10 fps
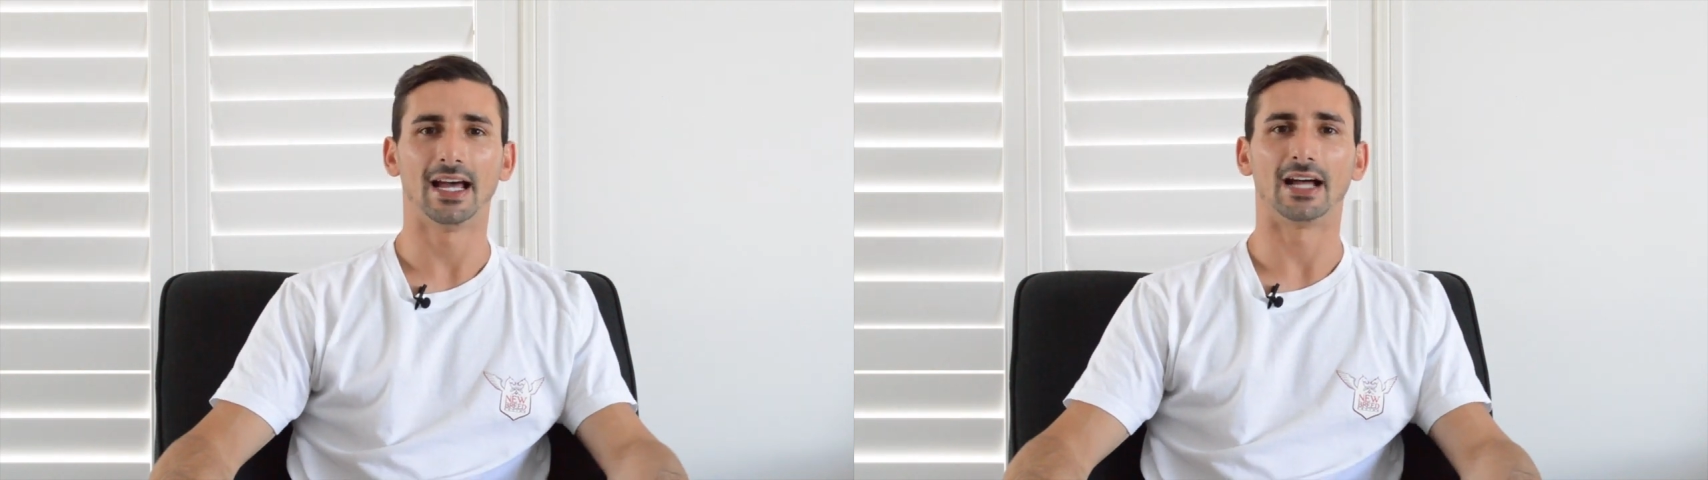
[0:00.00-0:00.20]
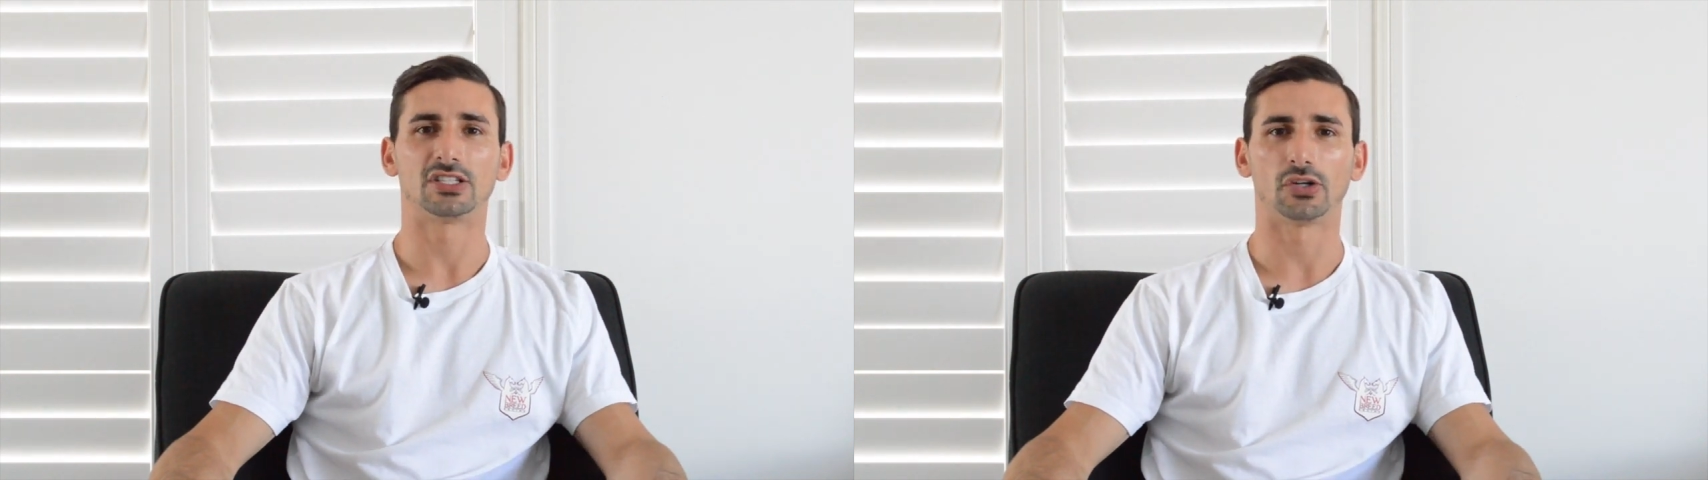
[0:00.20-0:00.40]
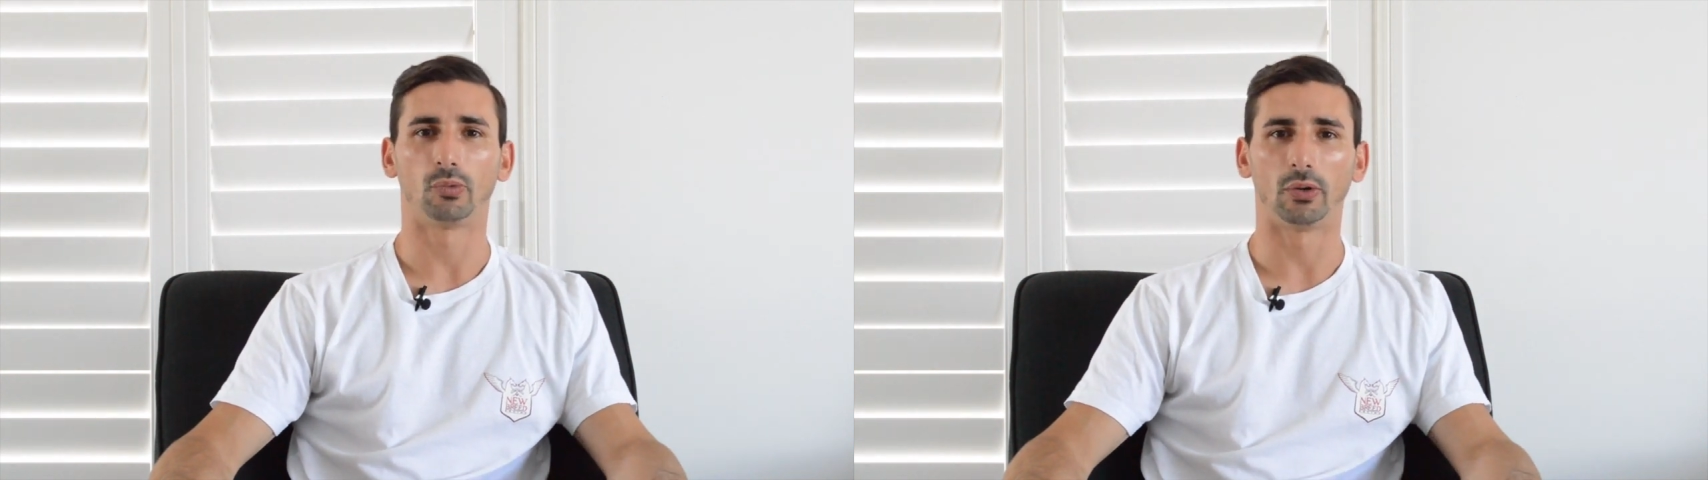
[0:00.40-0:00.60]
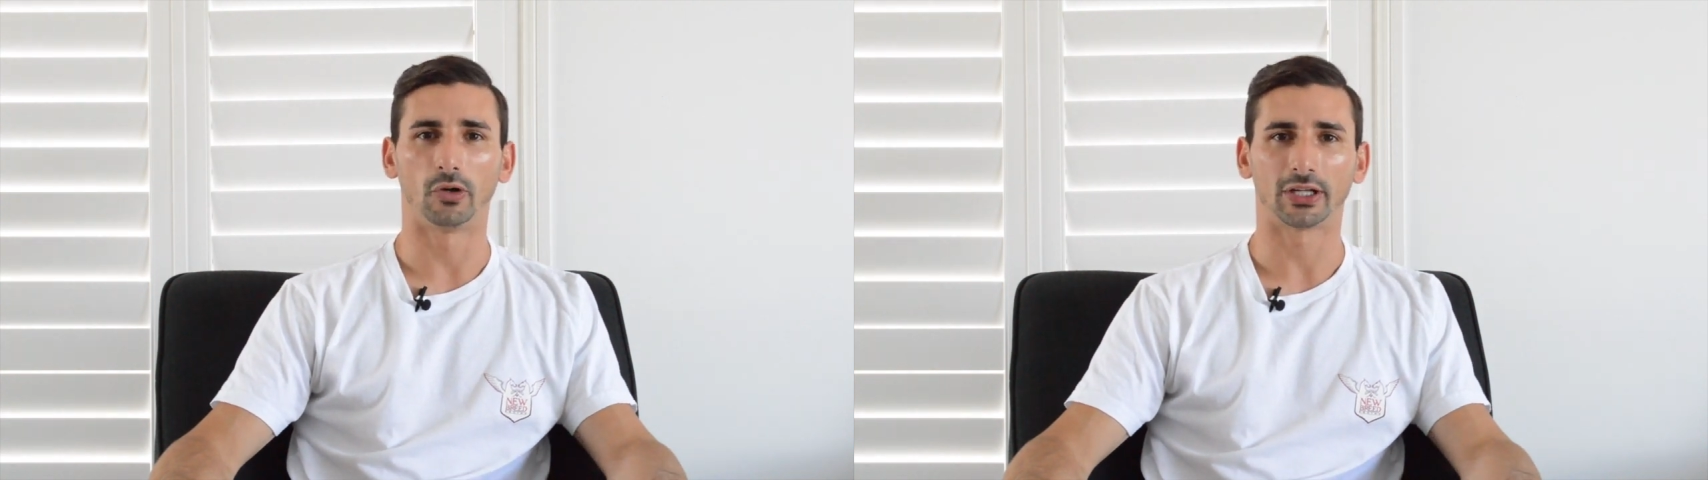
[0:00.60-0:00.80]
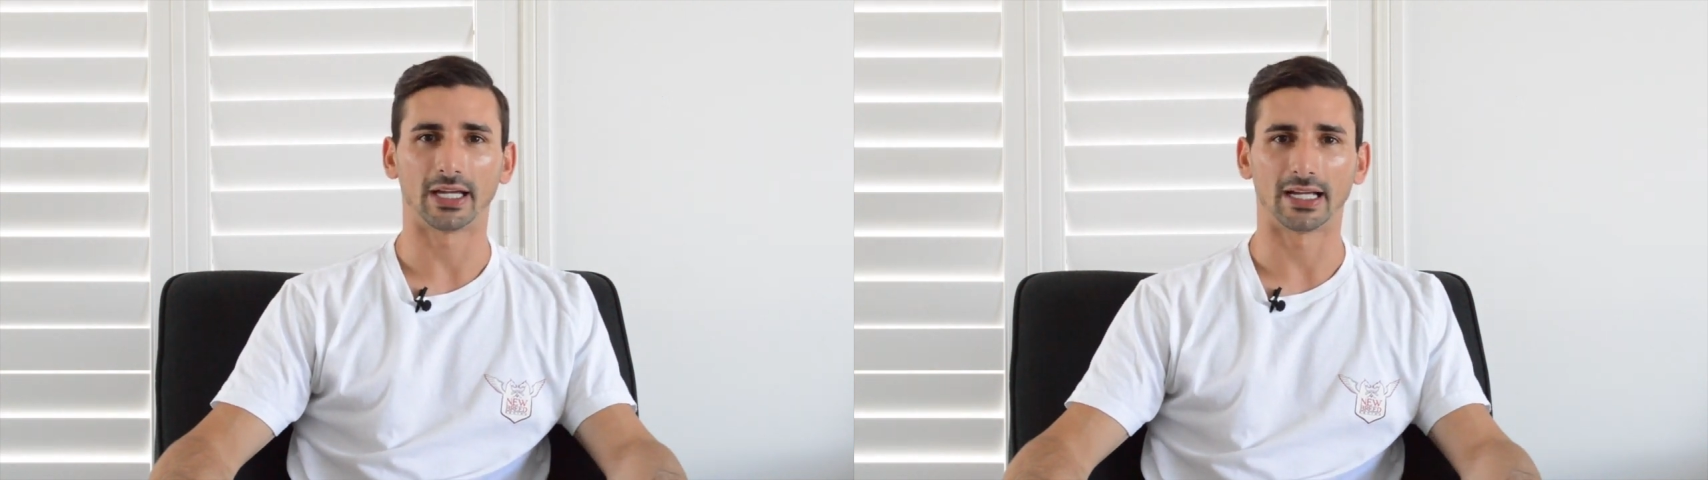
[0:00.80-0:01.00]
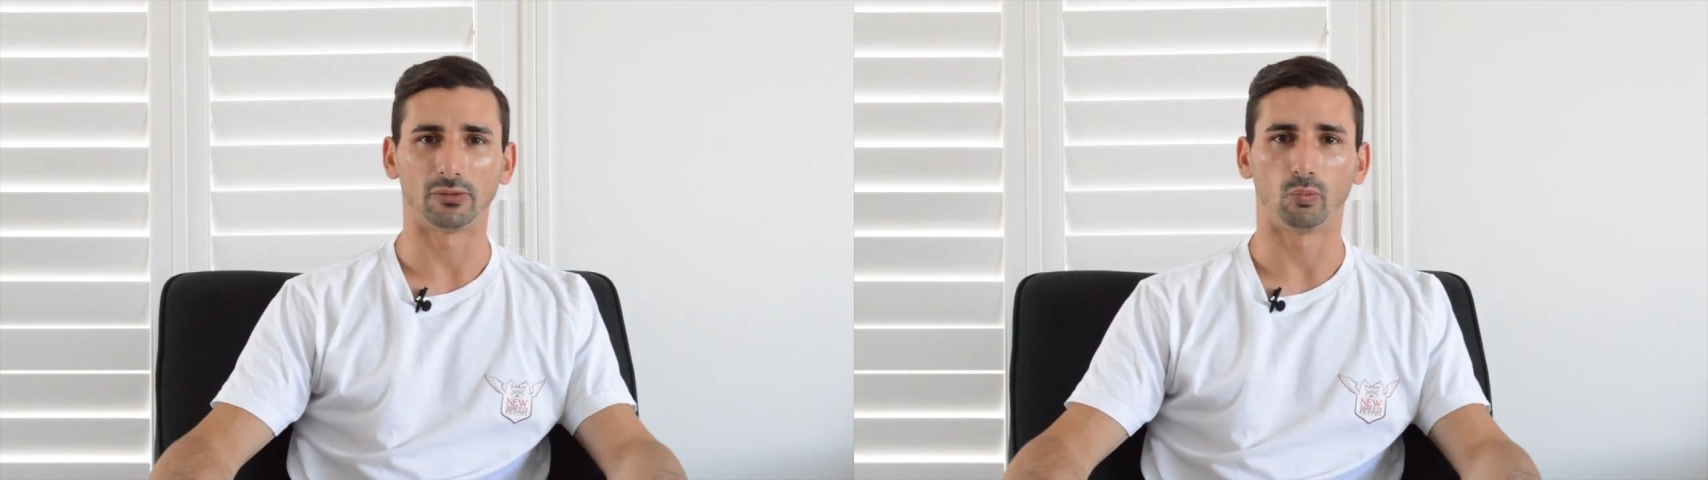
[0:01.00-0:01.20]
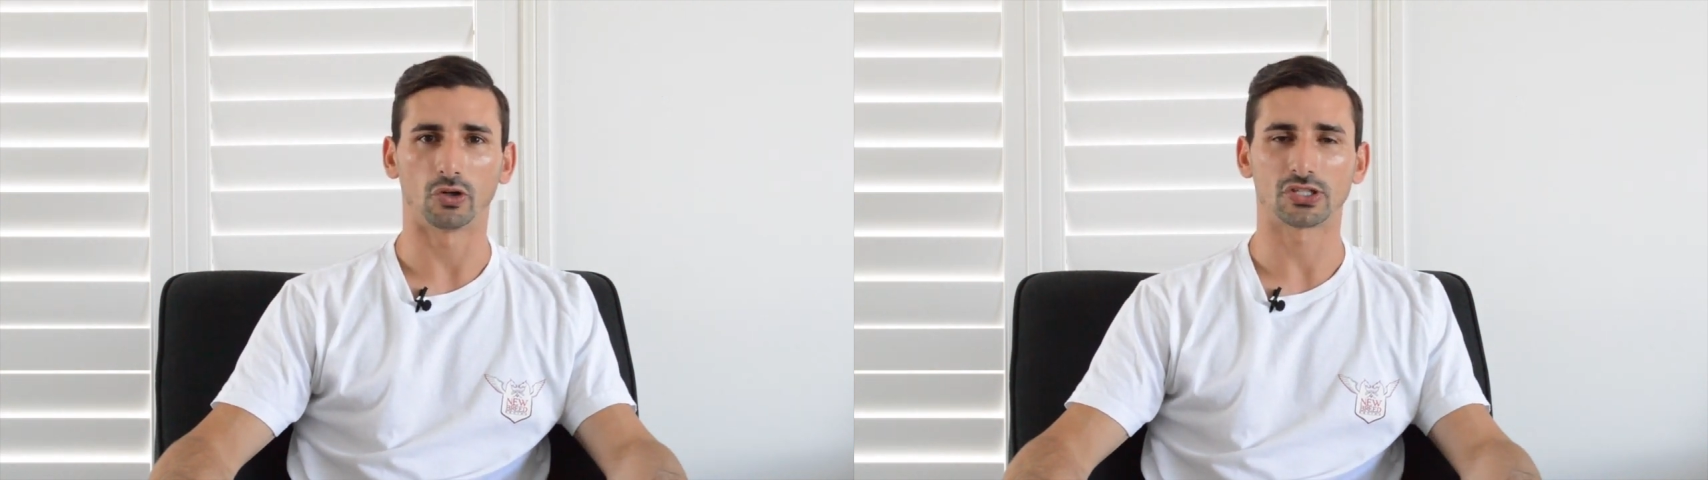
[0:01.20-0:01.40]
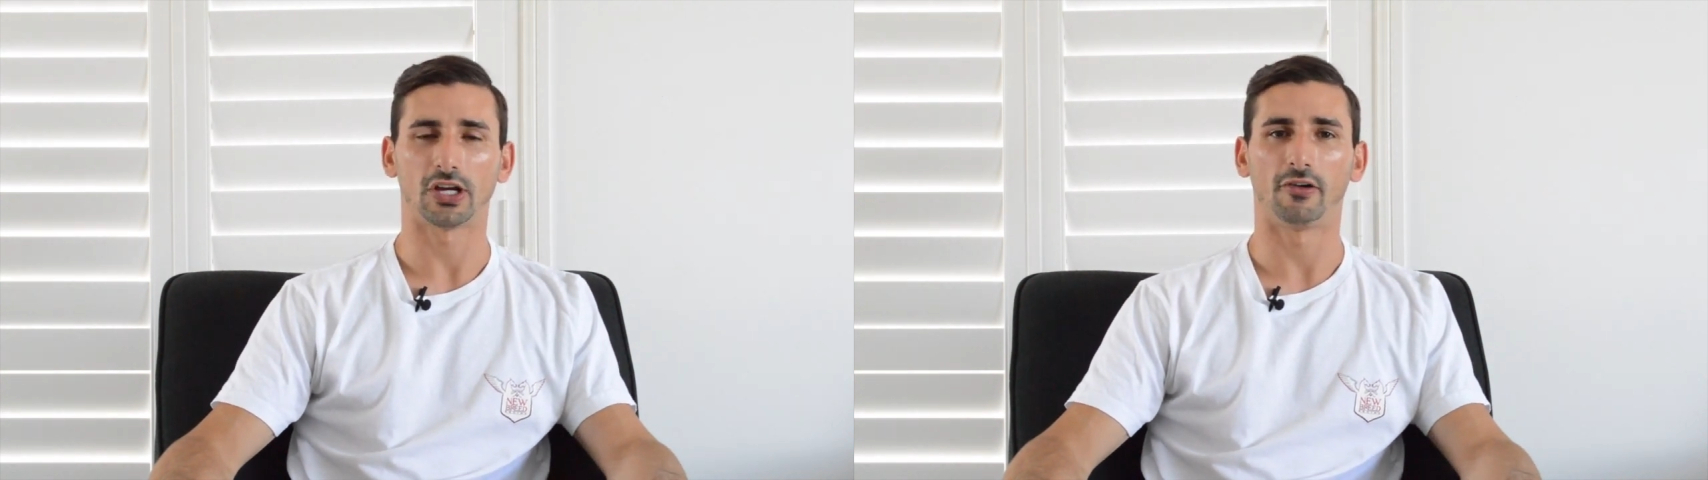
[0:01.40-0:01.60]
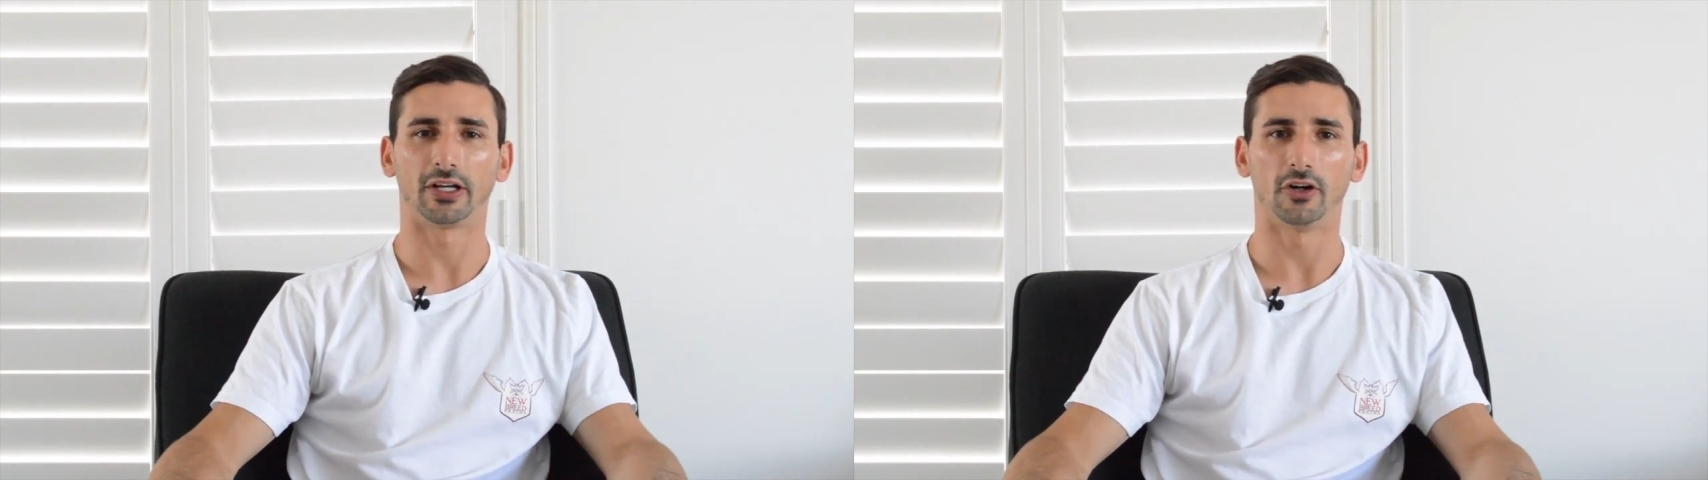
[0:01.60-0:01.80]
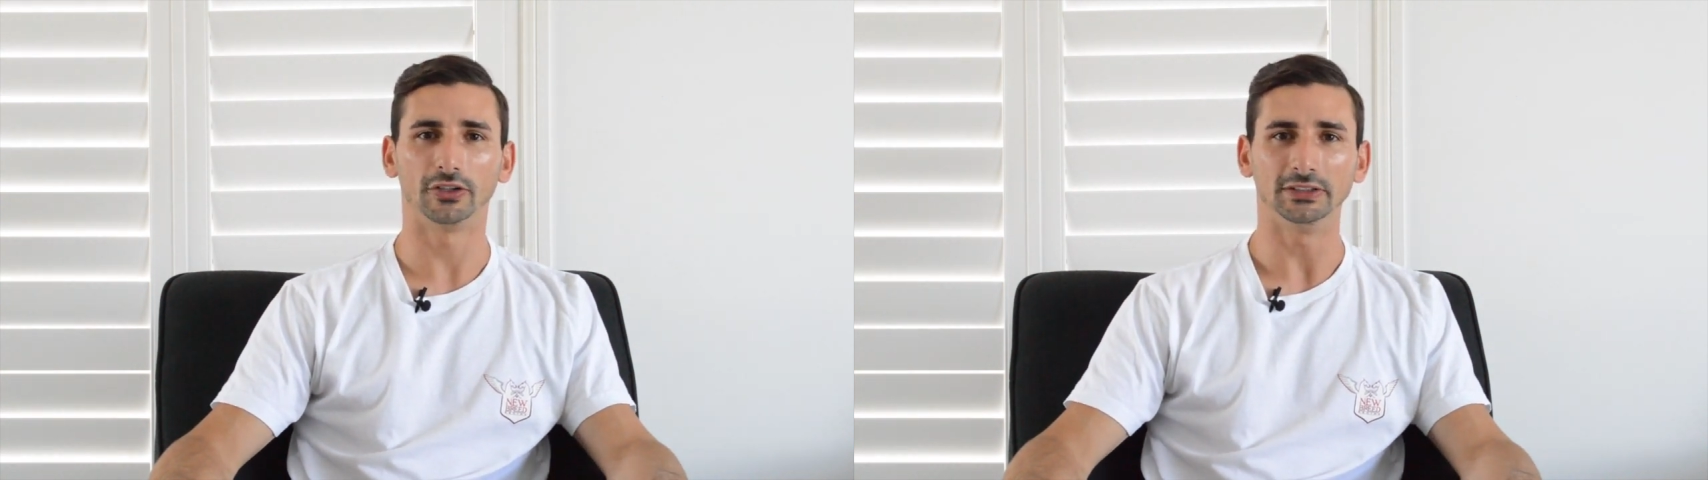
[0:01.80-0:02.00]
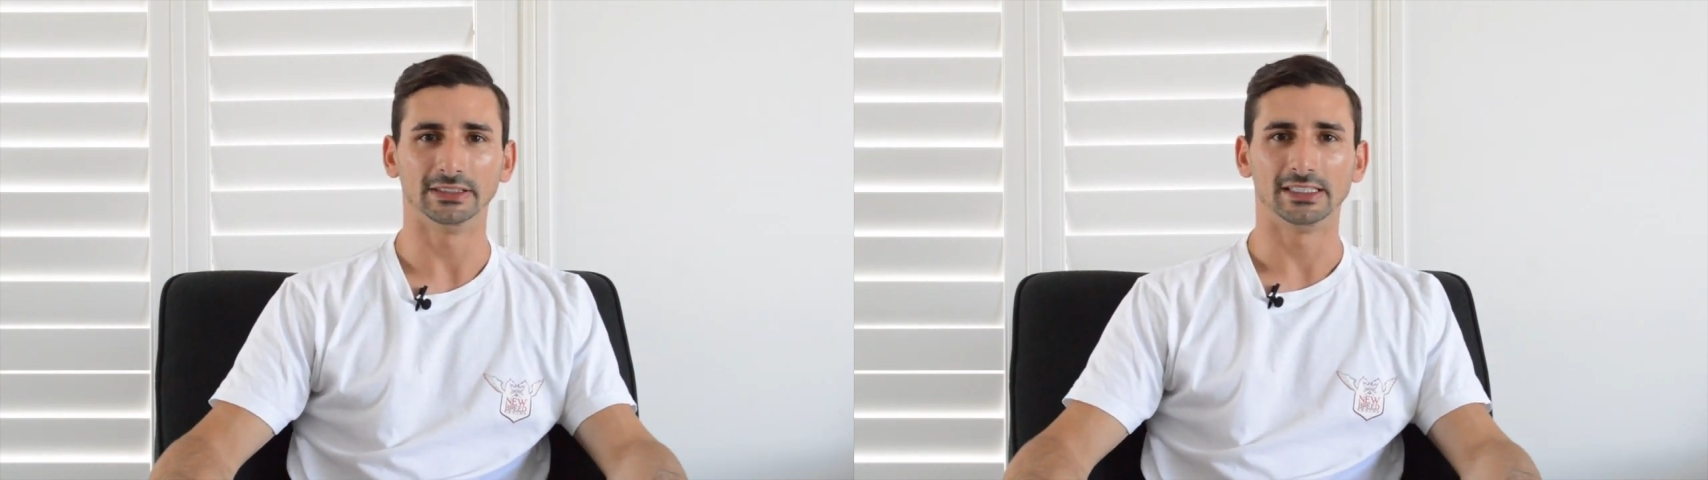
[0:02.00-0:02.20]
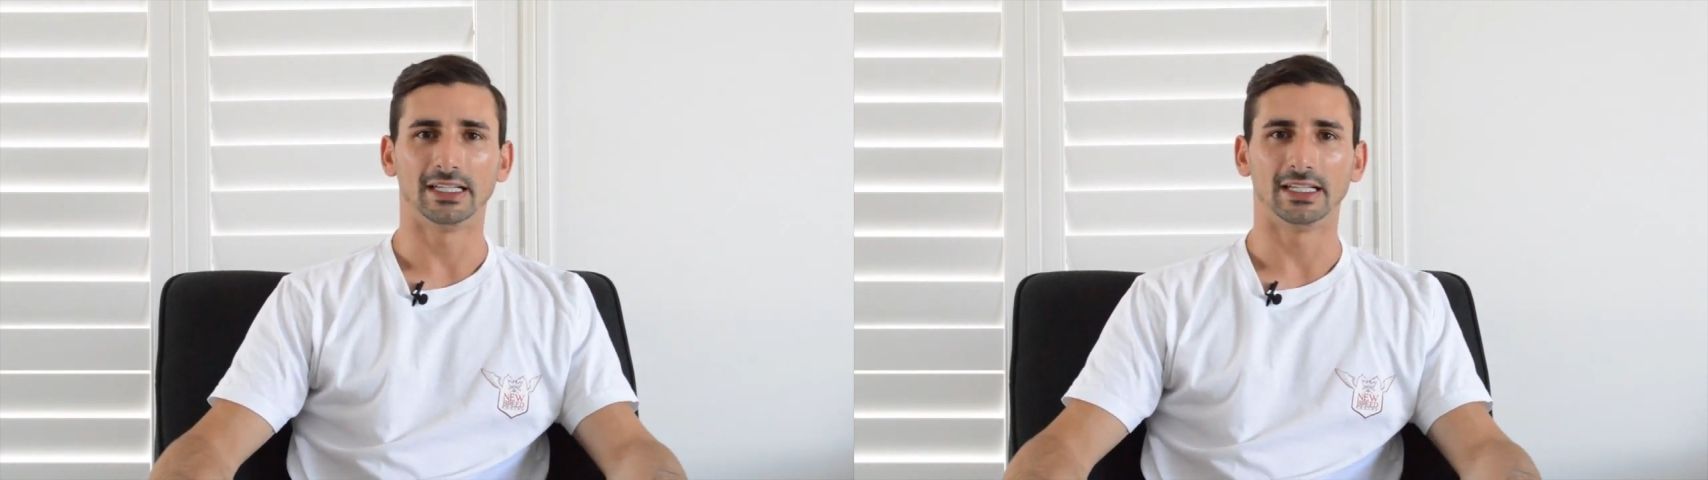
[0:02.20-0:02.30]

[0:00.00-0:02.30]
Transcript: until we work out what's going on,